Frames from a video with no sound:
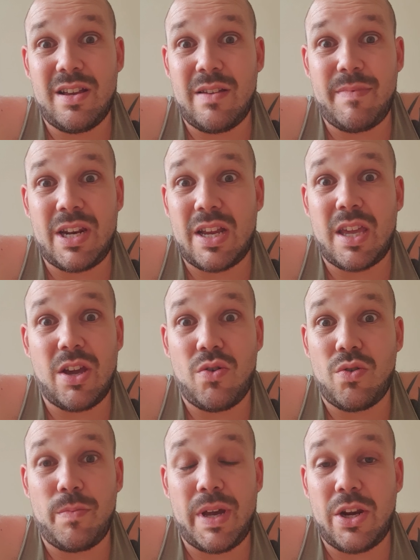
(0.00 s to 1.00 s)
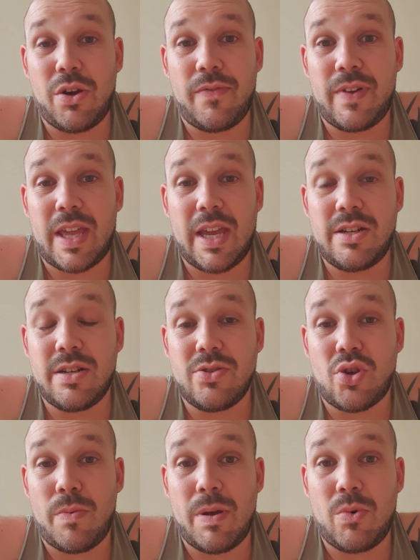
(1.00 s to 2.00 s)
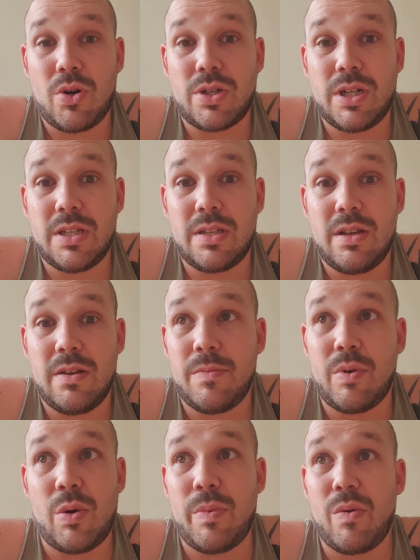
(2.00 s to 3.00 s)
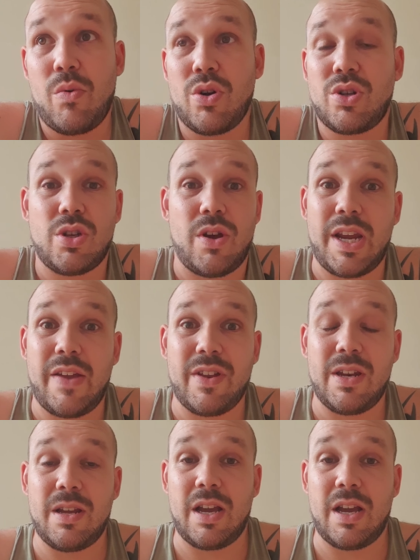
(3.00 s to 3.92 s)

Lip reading: I mean, I get all of my notifications on my watches and on my watch, so I never